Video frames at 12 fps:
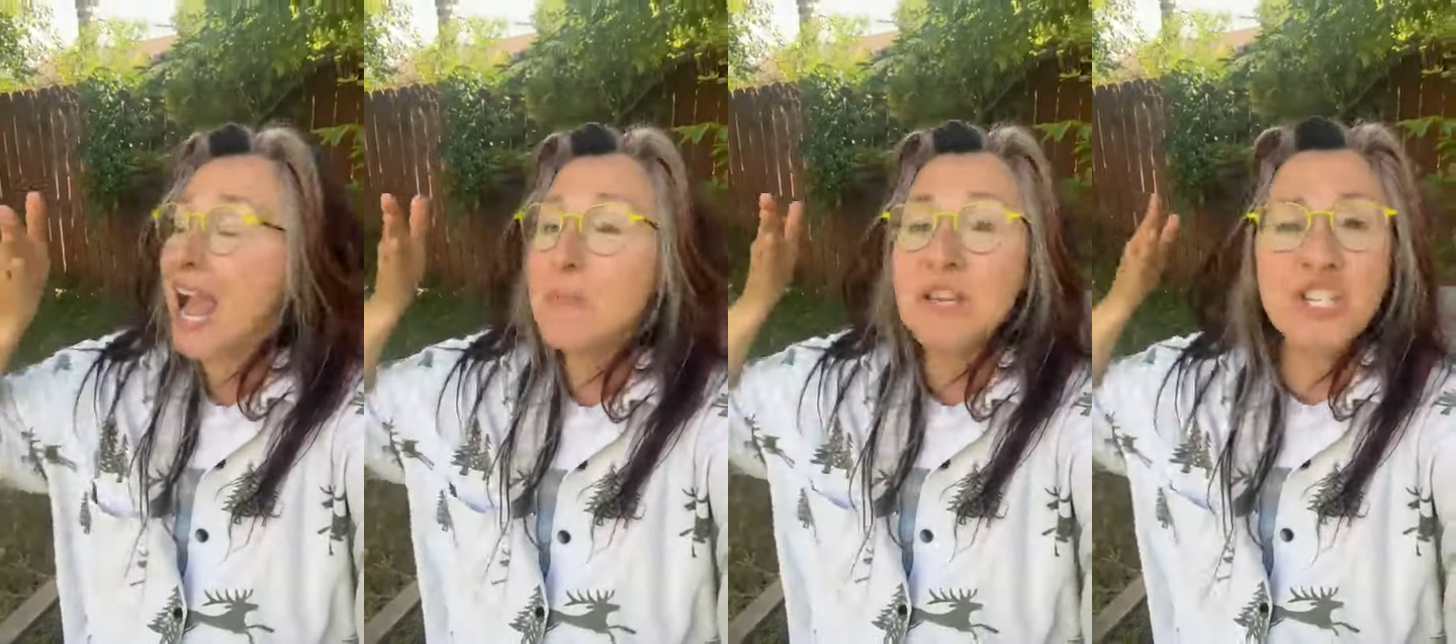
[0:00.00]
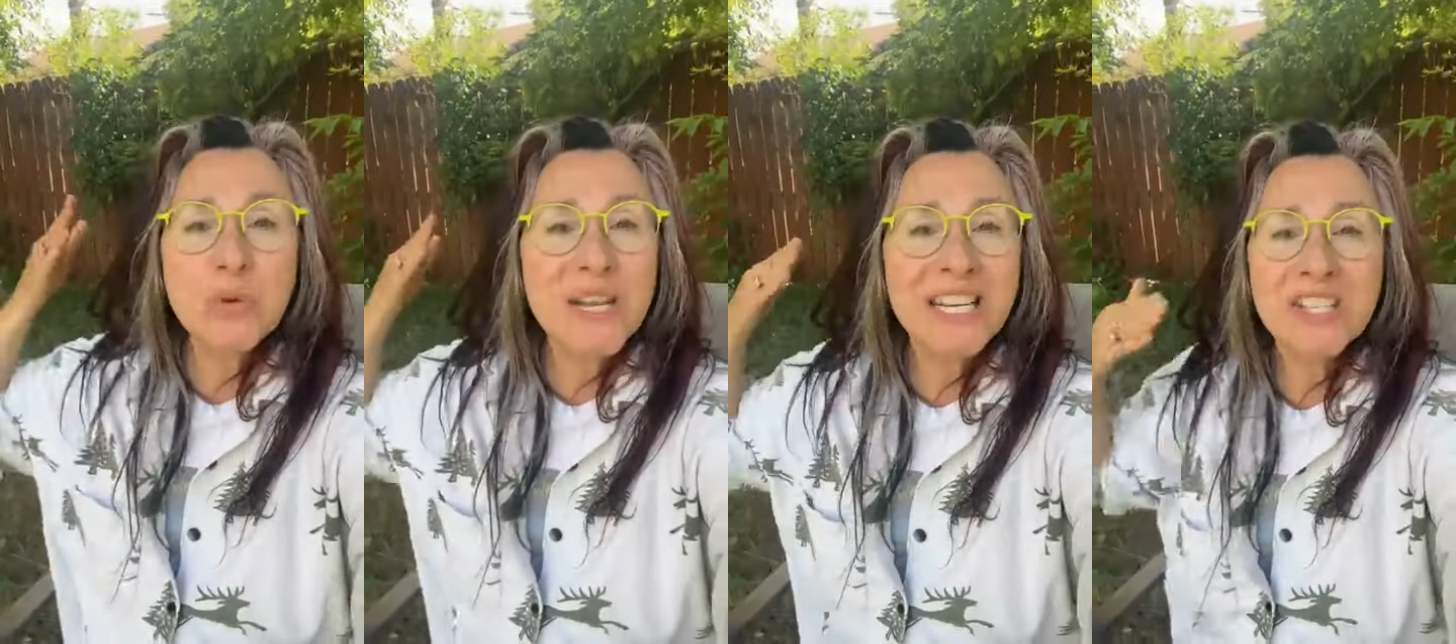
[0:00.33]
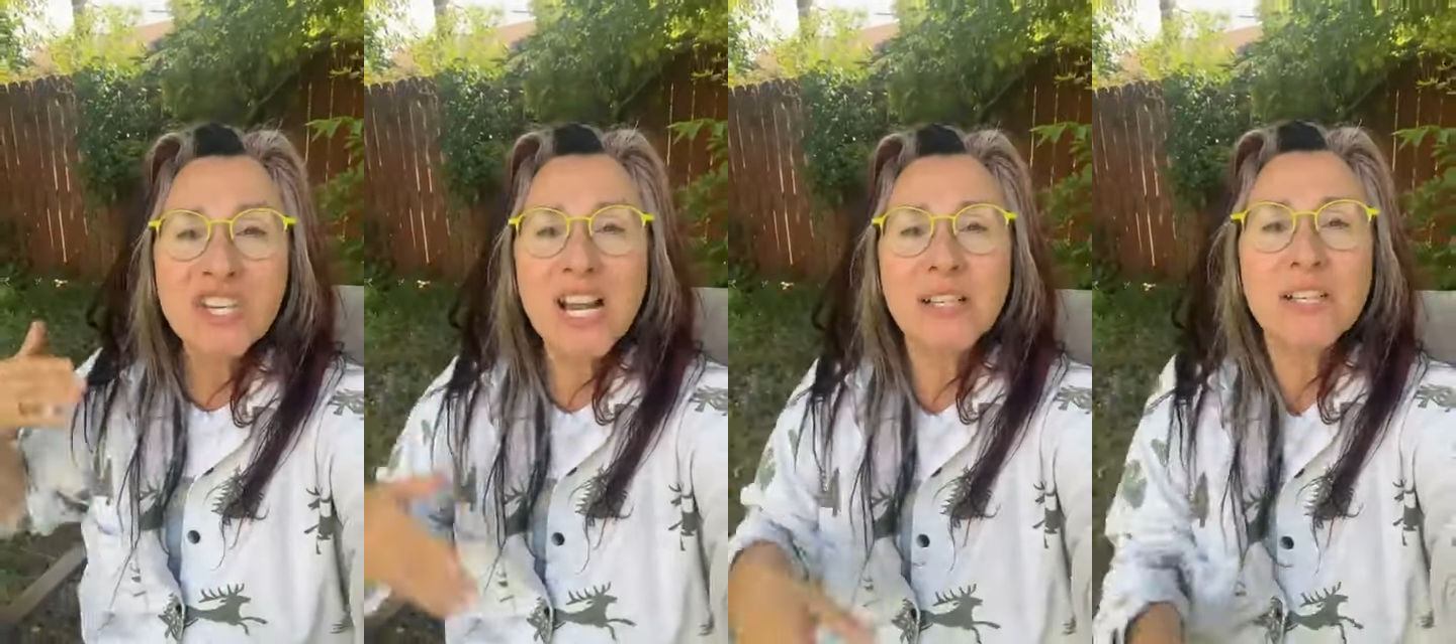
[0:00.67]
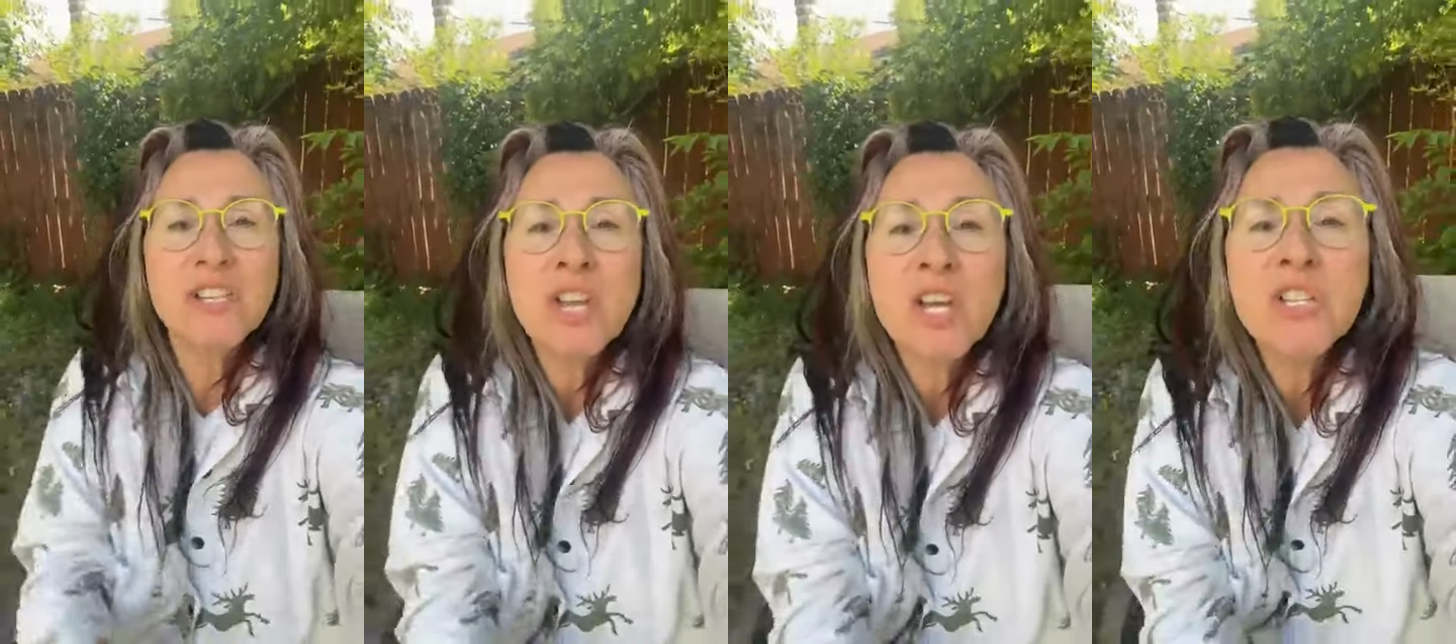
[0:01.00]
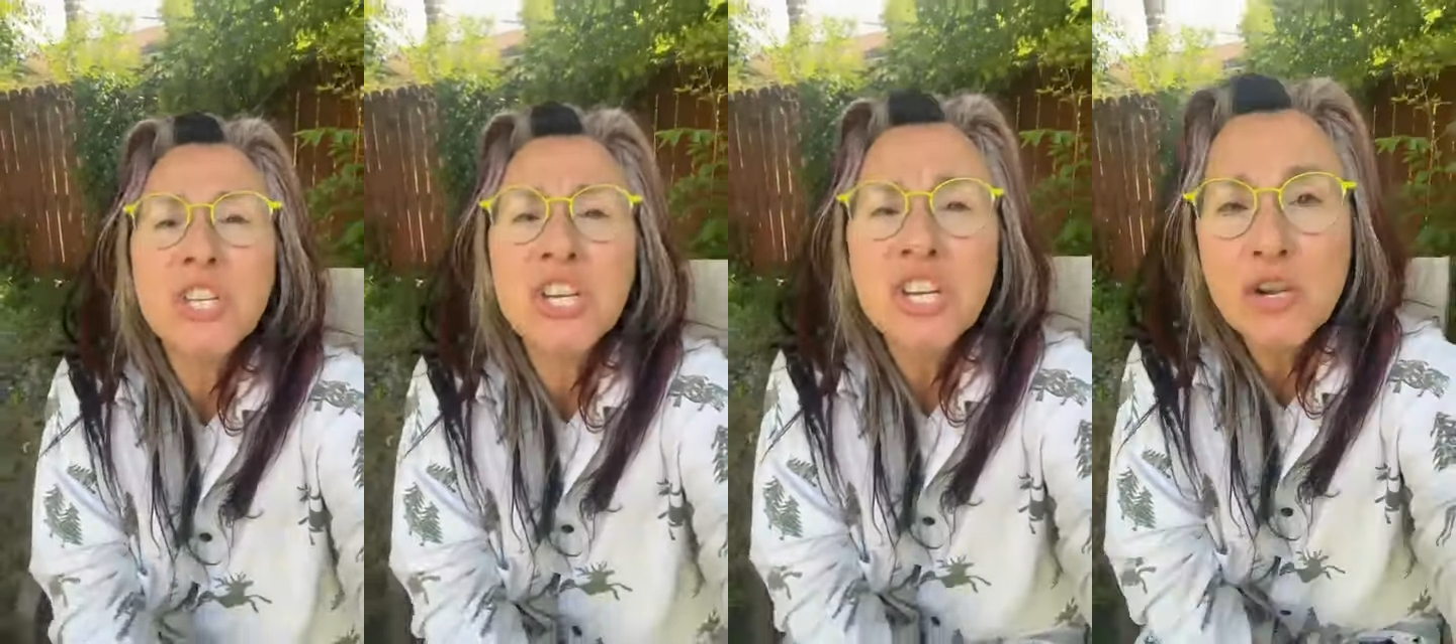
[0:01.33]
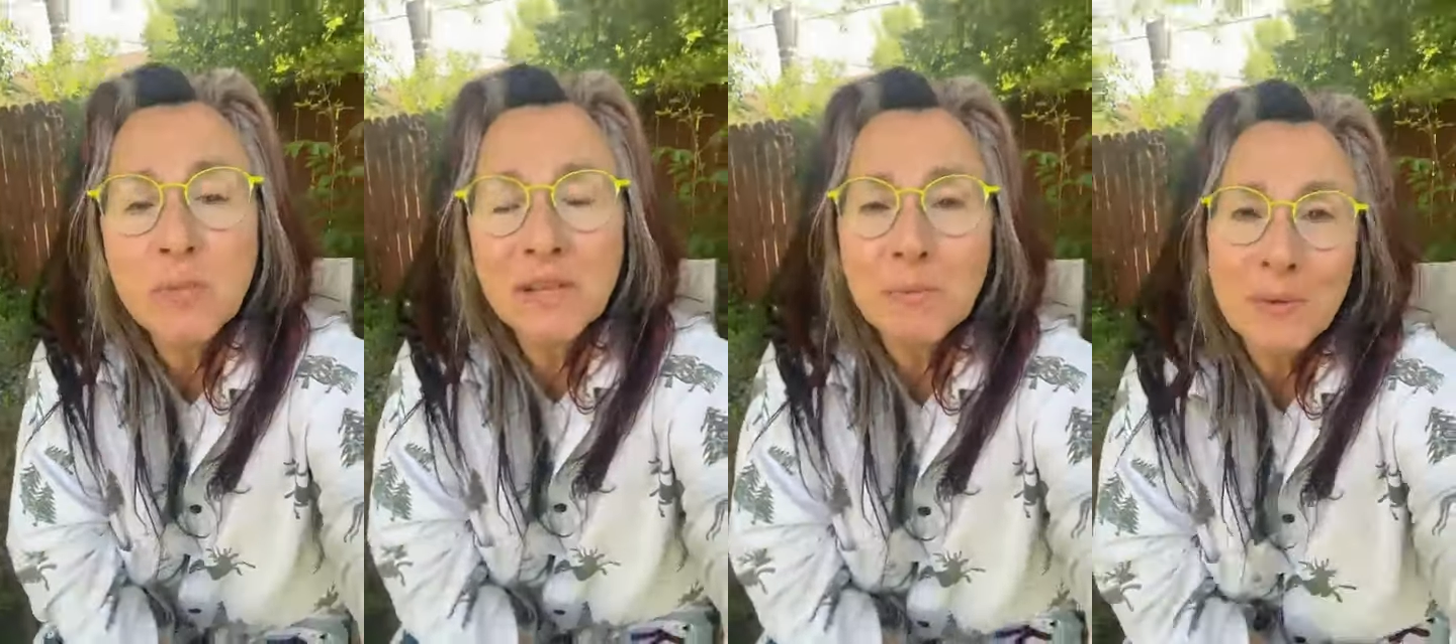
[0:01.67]
I'm issuing a challenge to
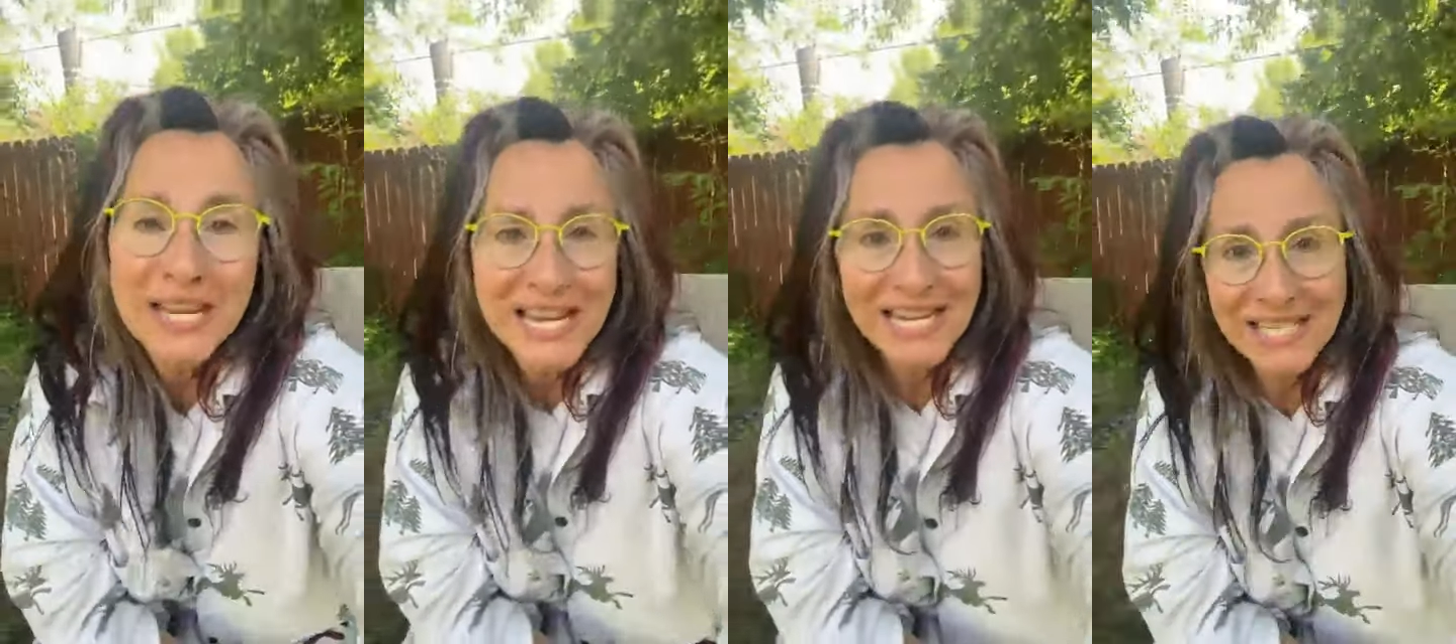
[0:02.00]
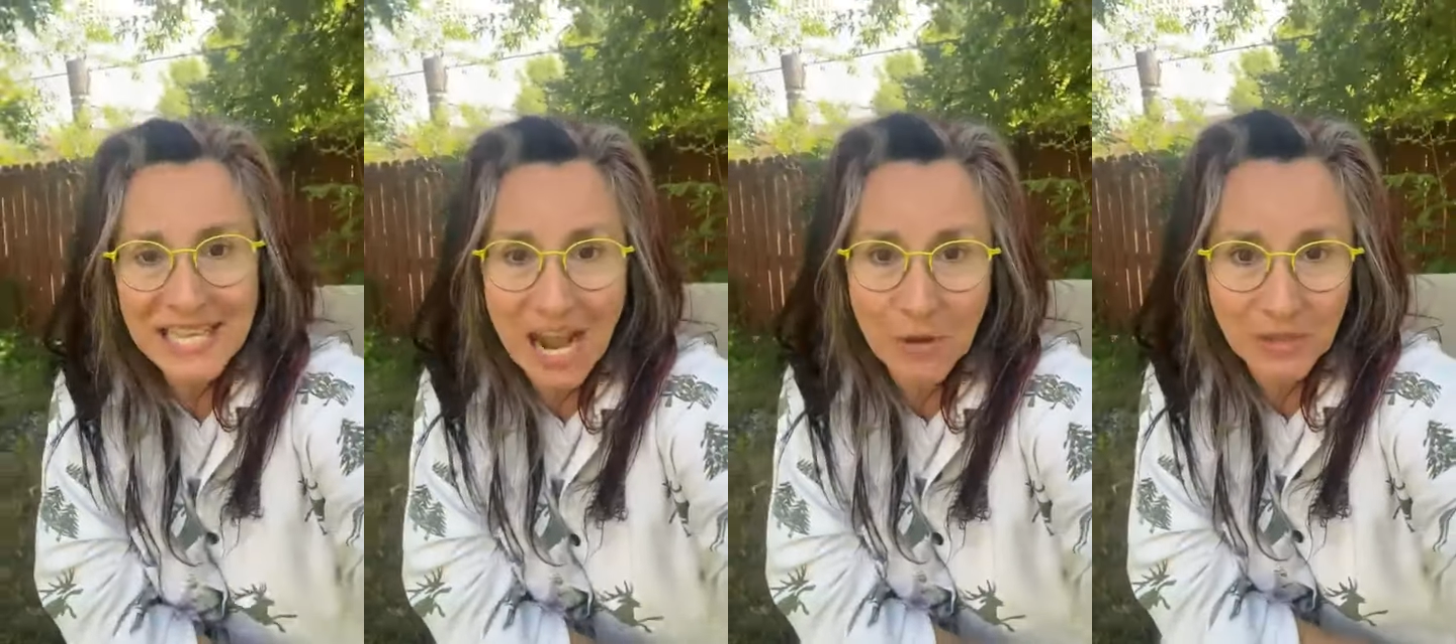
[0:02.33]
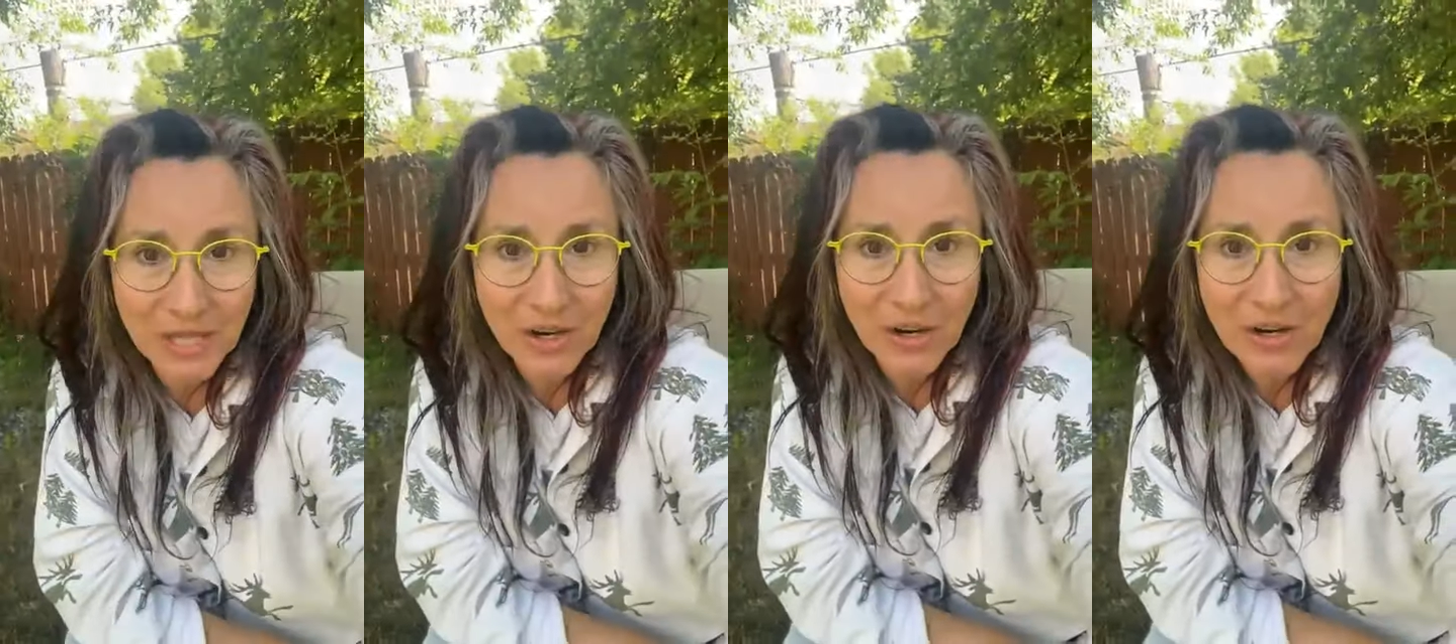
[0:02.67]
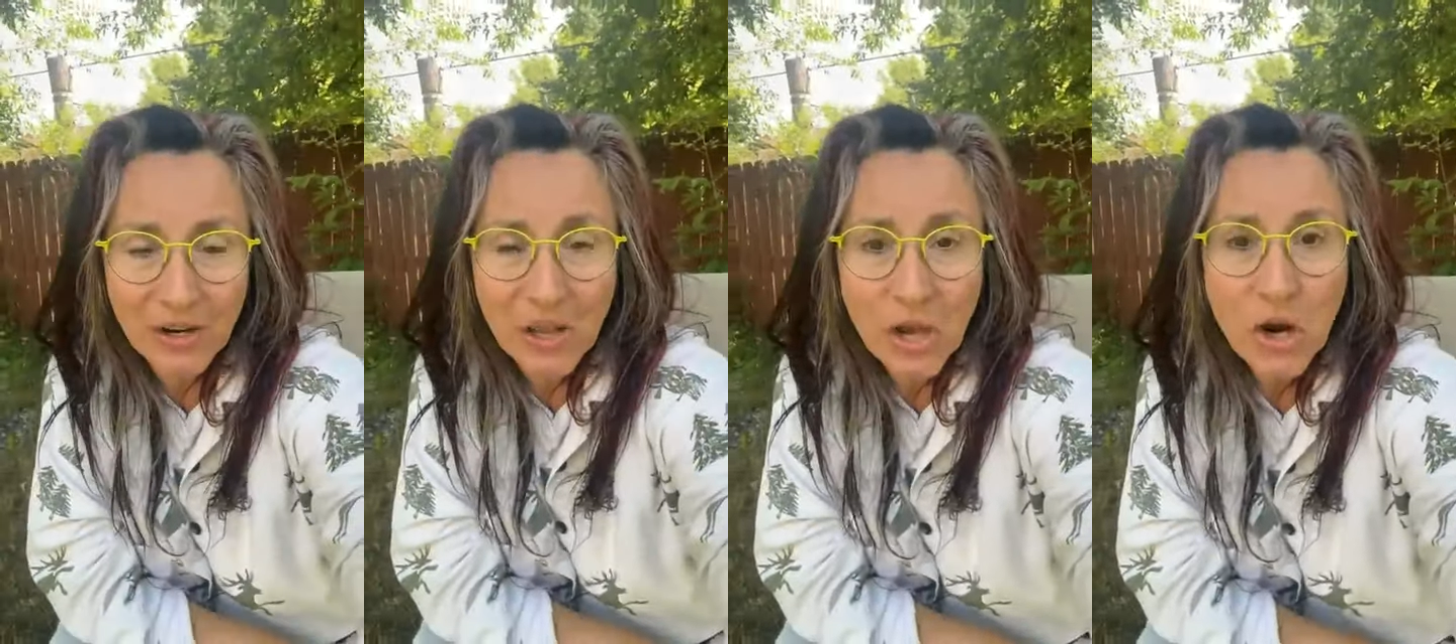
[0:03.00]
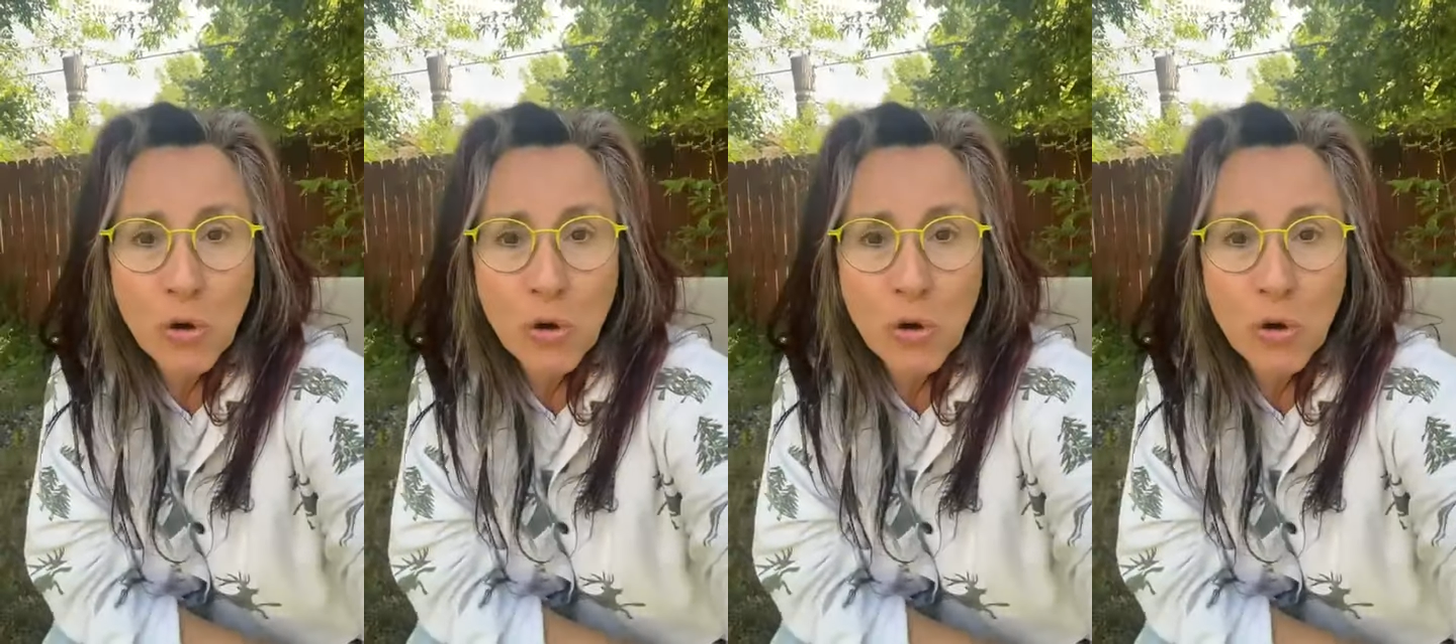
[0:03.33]
human beings out there